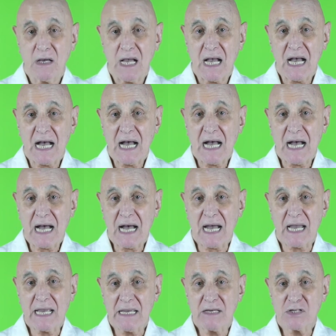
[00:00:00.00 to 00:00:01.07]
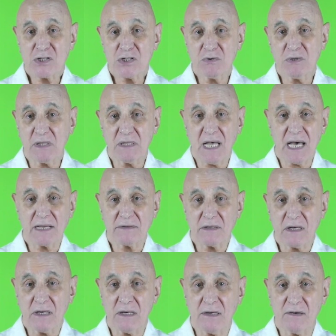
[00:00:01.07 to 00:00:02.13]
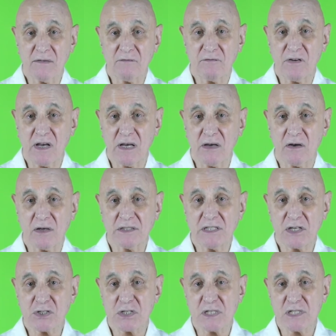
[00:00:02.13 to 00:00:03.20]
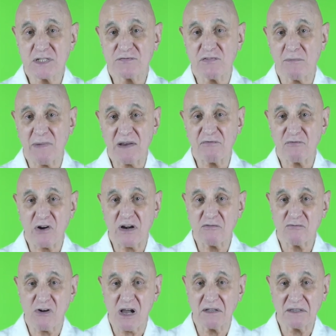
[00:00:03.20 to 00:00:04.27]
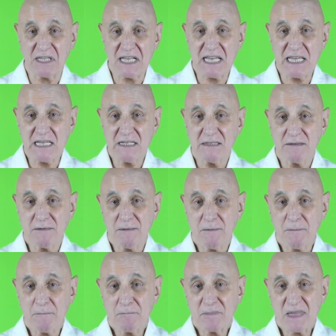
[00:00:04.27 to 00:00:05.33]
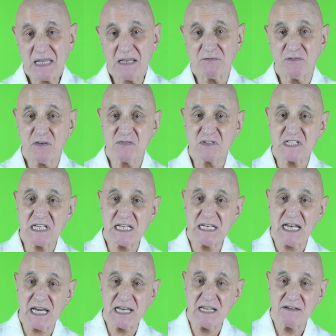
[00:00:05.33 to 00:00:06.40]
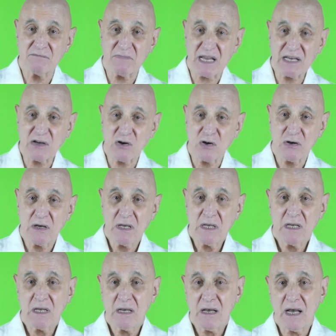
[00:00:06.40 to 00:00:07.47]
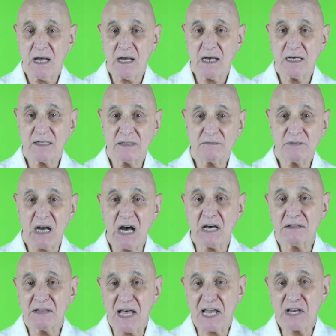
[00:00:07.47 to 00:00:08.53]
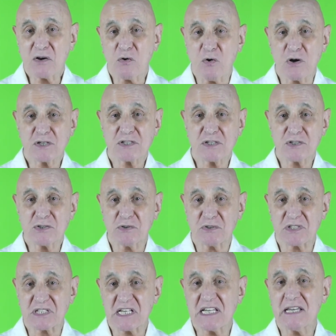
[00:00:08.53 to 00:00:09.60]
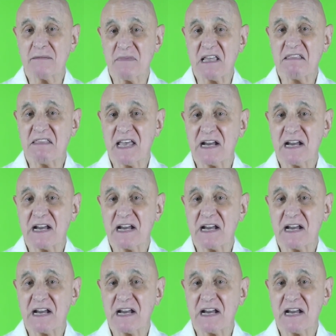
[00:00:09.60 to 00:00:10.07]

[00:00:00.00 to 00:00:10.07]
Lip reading: I shoot a lot of auditions for my friend Ron Lee. If you've seen any of my online courses, you'll see him in there.